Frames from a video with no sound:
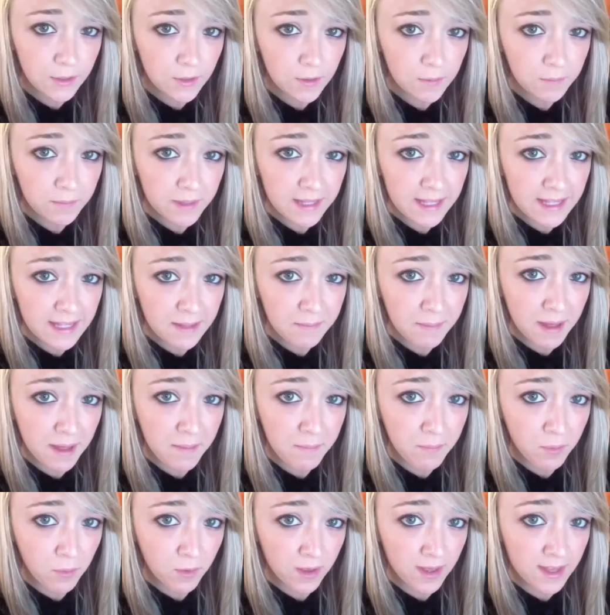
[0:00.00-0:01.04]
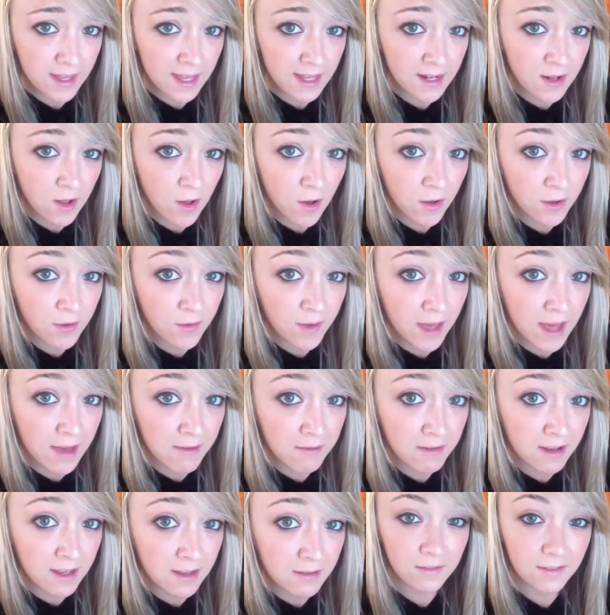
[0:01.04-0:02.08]
Not being a bad boy again, are you,
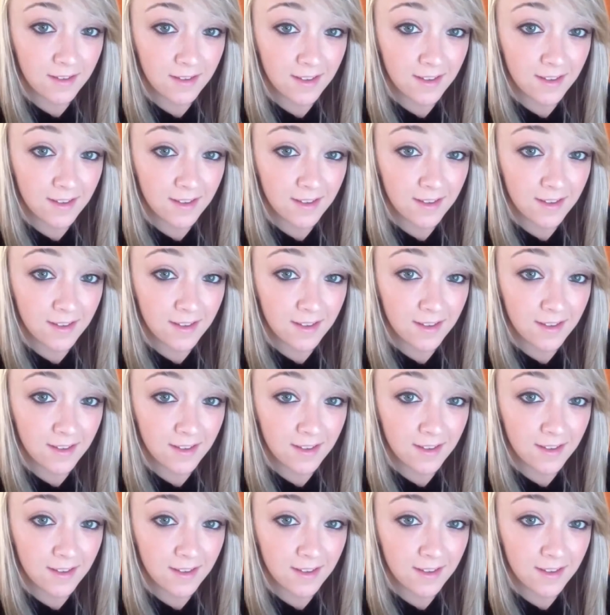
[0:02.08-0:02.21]
Harry?